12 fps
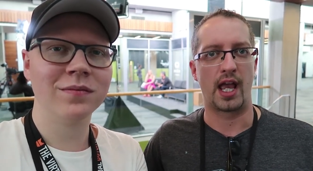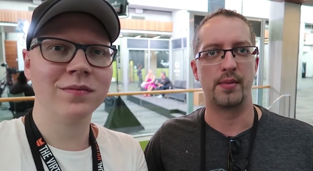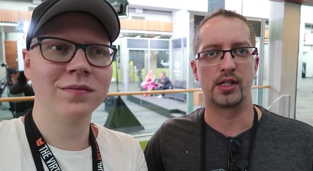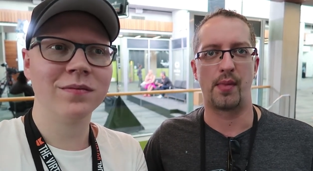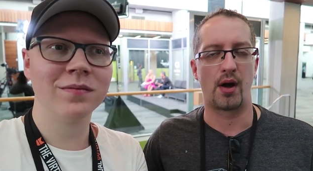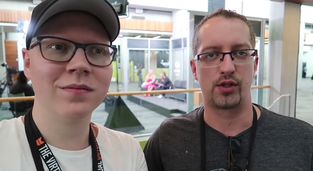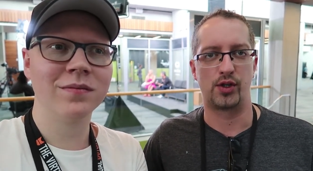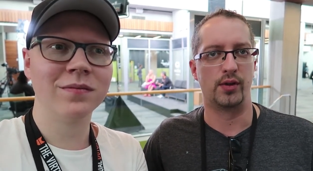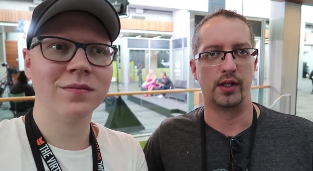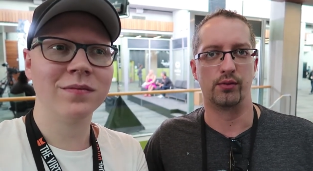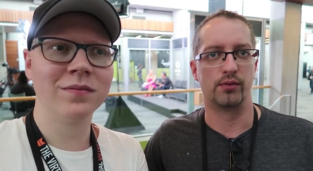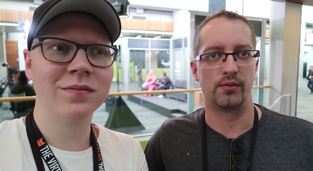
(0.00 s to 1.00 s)
Speaker 1: game is about
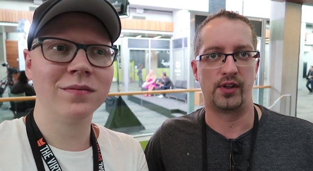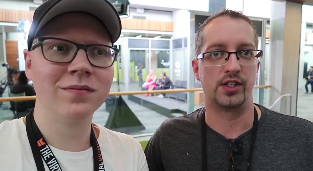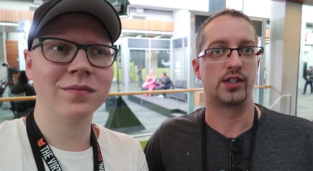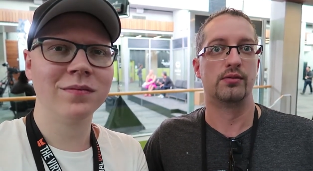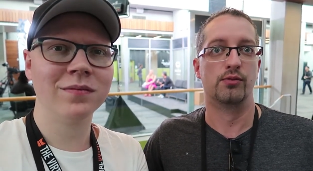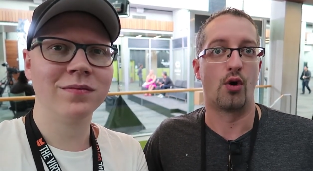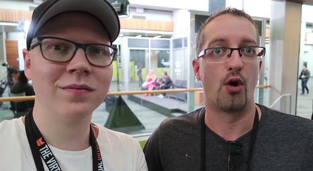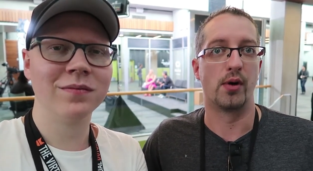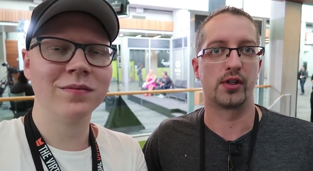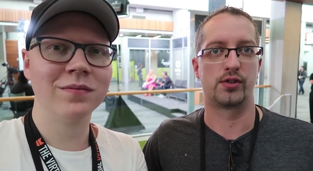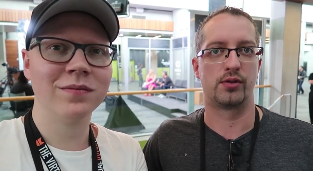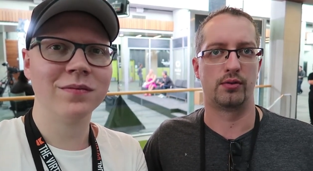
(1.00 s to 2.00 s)
shooting these
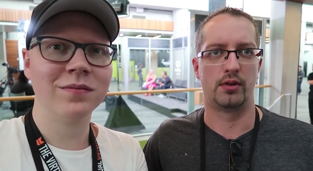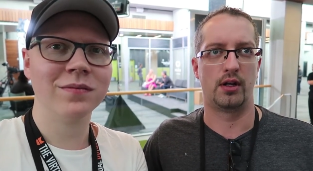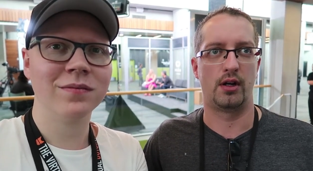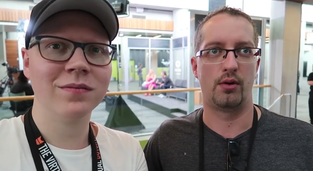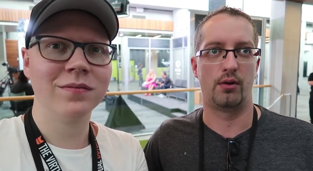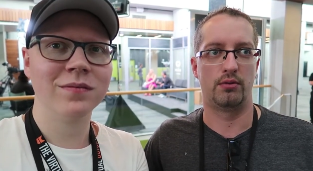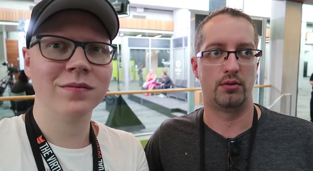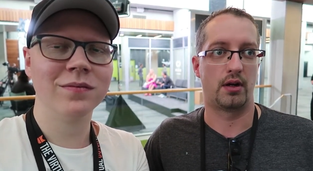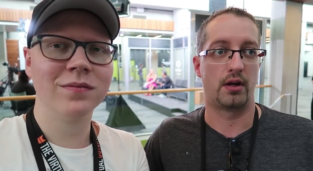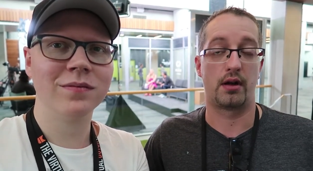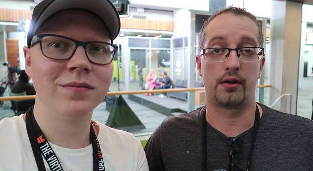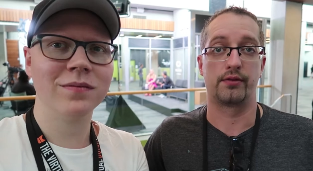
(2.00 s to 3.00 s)
robots uh, who
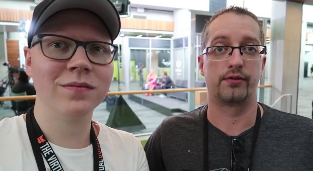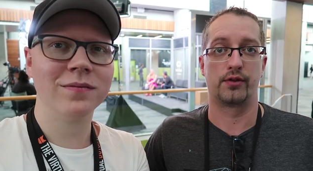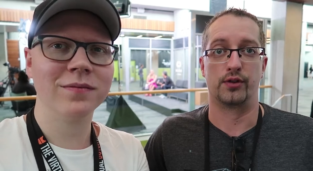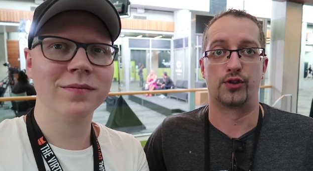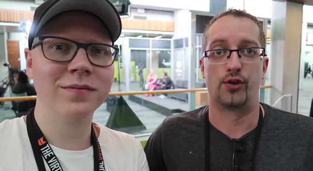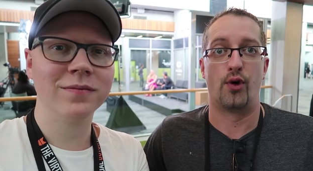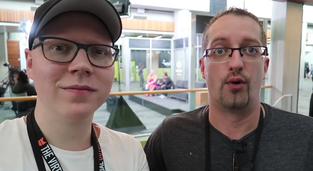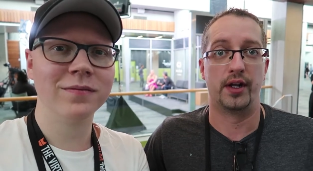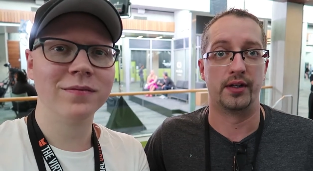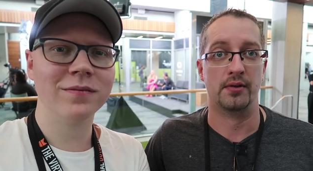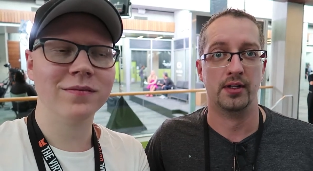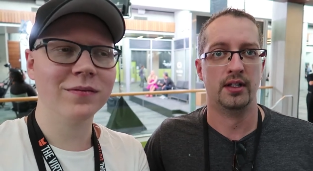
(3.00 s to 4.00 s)
are out of
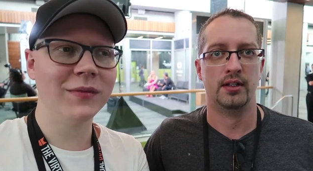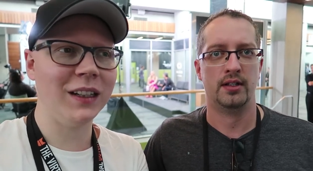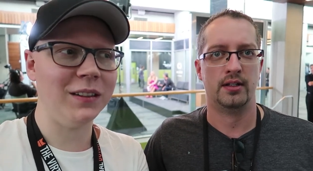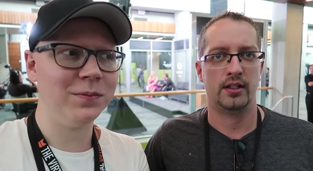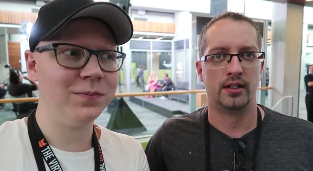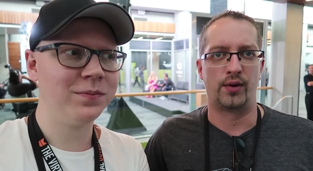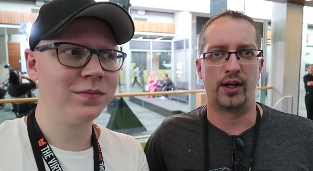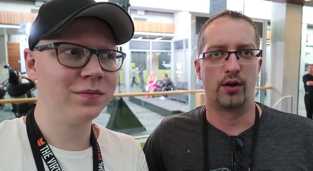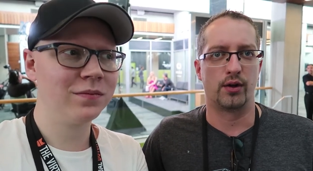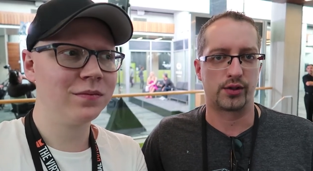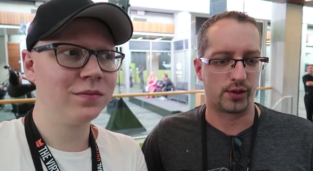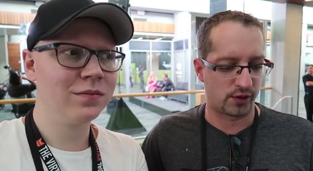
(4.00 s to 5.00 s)
control and yeah be
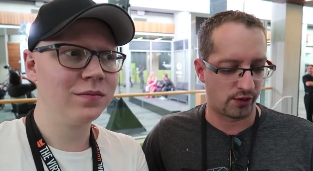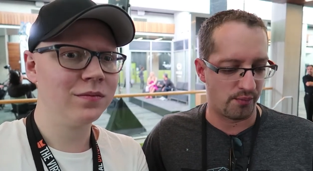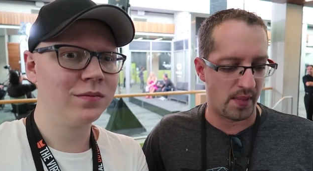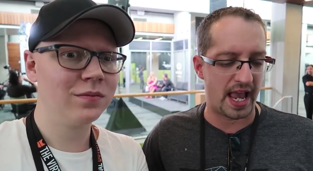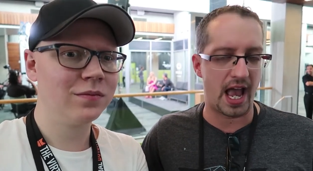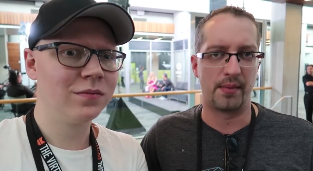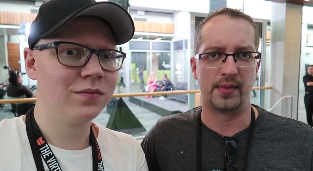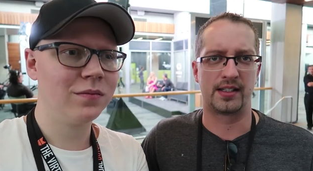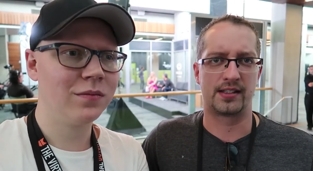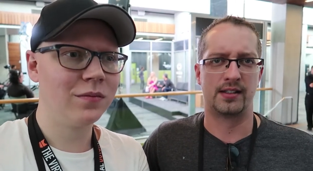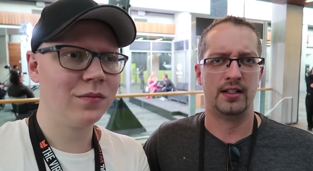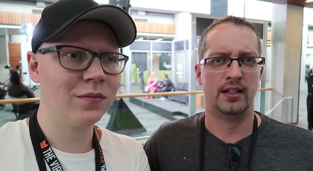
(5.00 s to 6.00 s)
all sorts of mayhem.
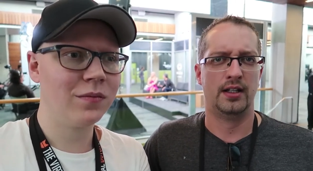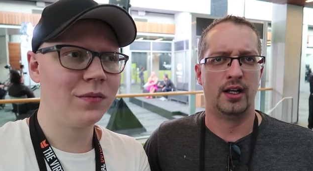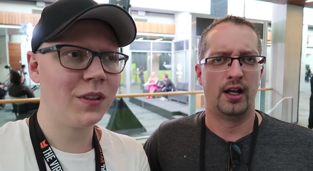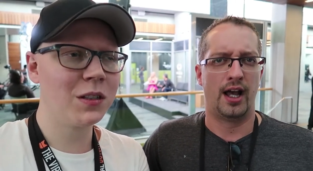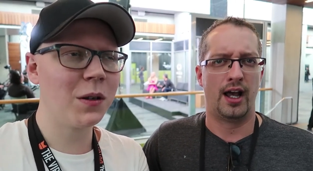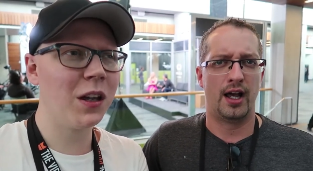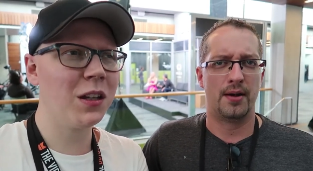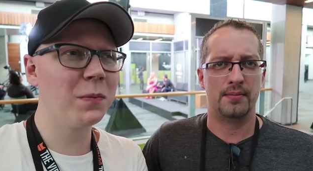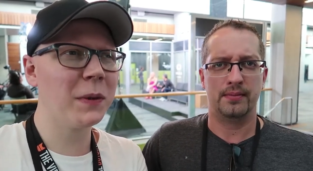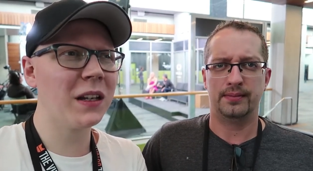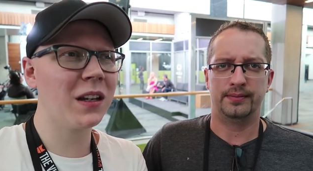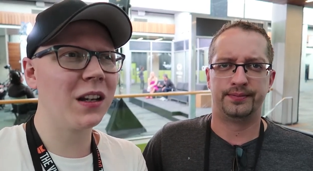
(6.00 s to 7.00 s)
It's,
Speaker 2: uh,
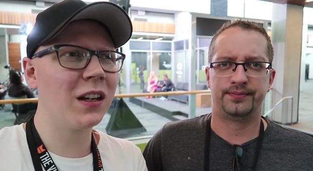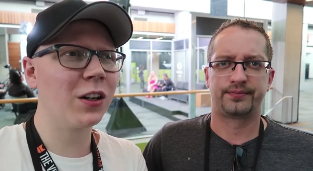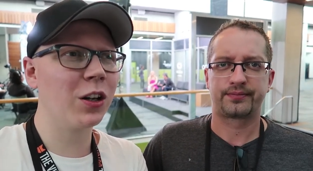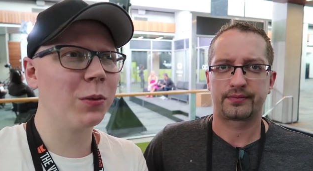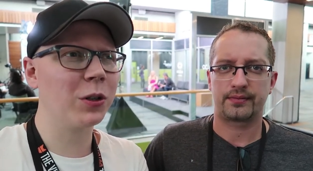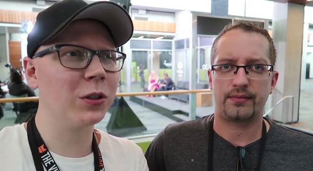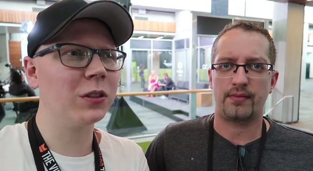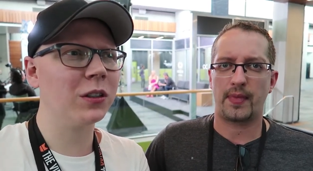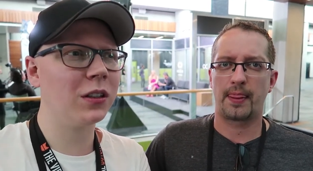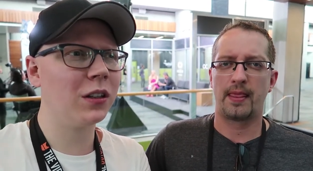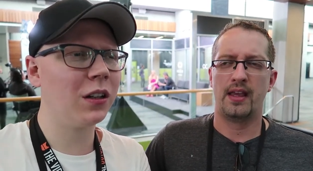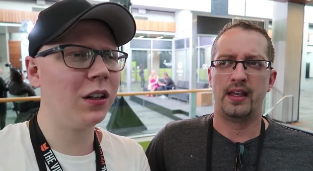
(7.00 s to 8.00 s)
it's a bit in a, in a comical
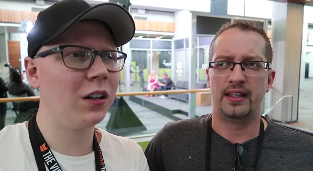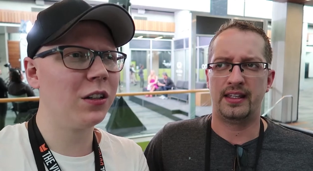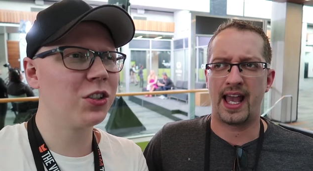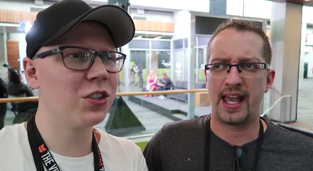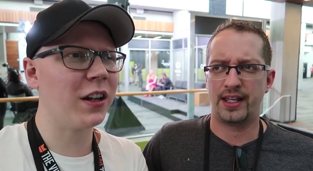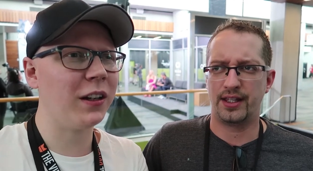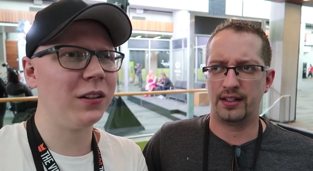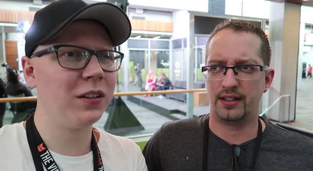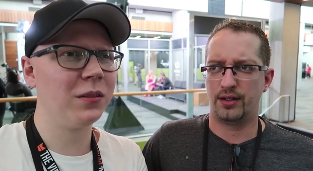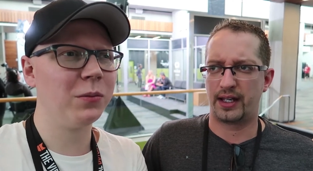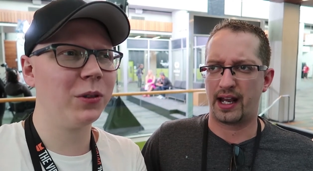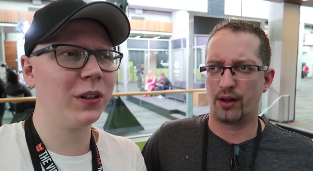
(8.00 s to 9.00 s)
uh, yeah, style.
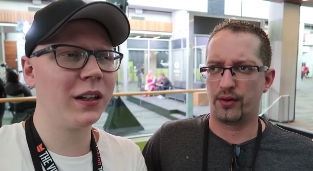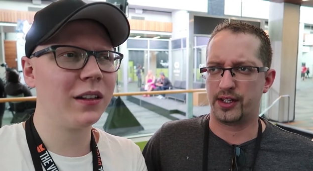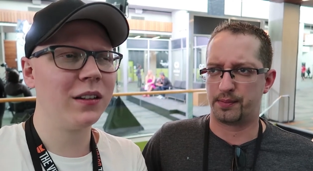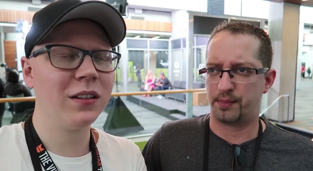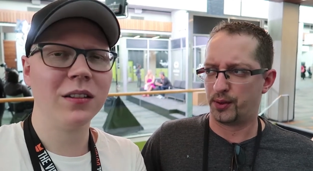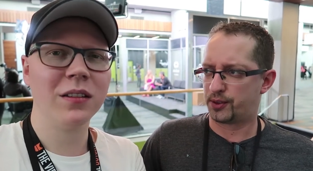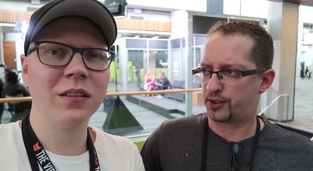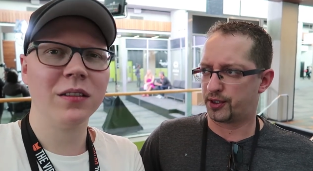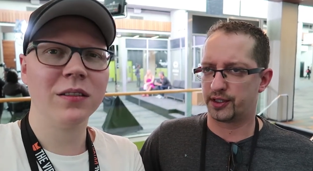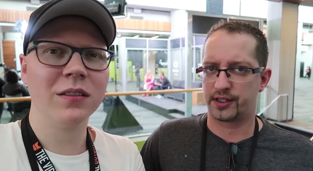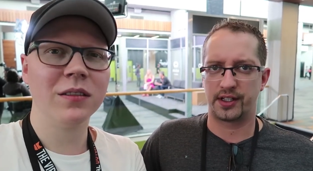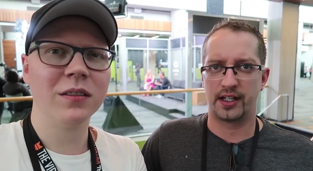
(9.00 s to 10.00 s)
You, you get all like these
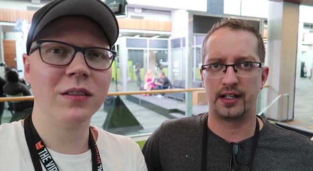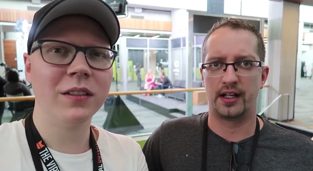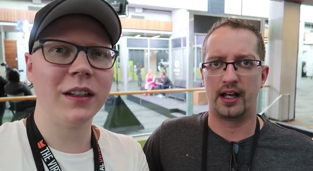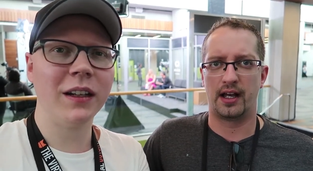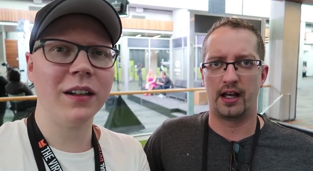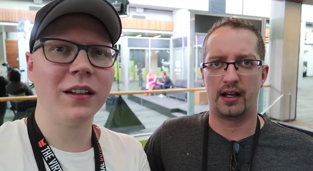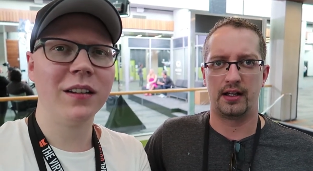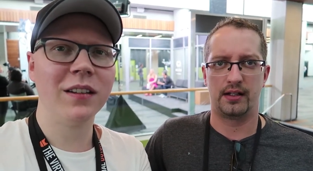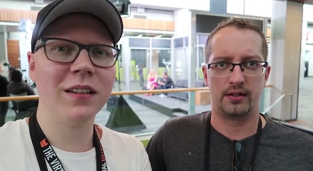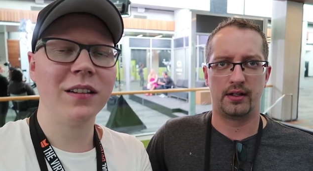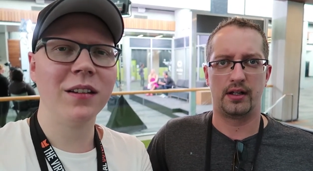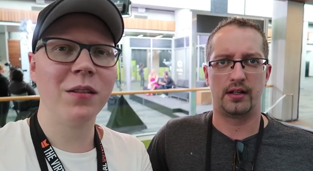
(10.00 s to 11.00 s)
Speaker 1: boosters and, uh,
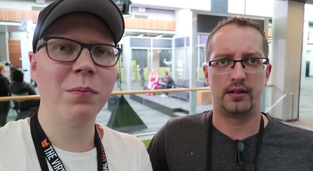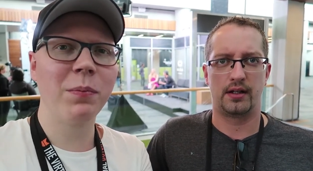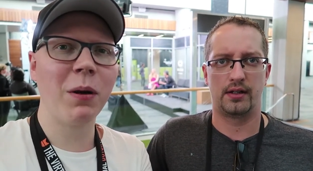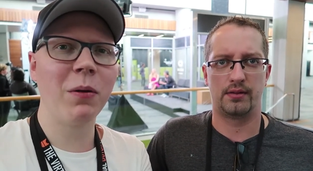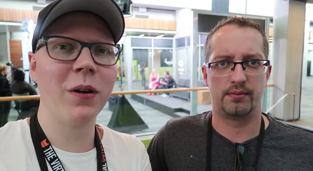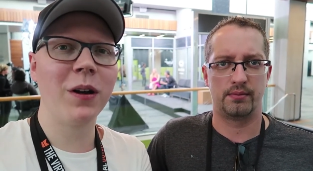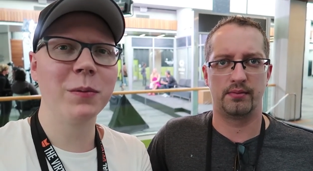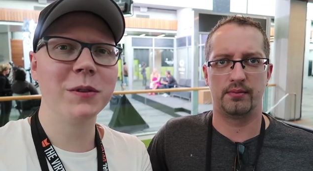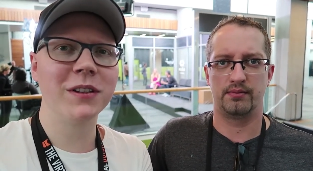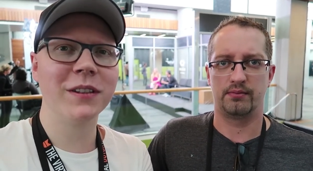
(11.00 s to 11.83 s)
yeah. and, and uh, power ups